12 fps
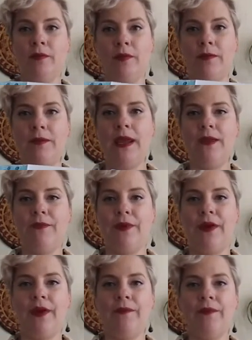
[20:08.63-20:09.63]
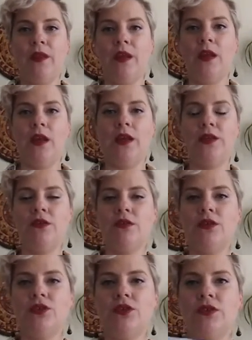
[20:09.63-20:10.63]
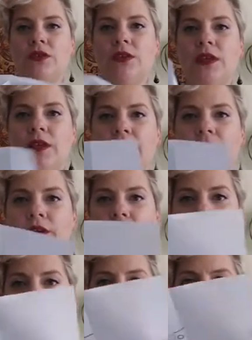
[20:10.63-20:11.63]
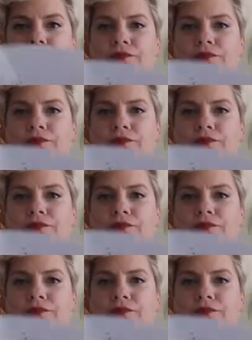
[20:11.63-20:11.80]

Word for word: my paper and you can choose to either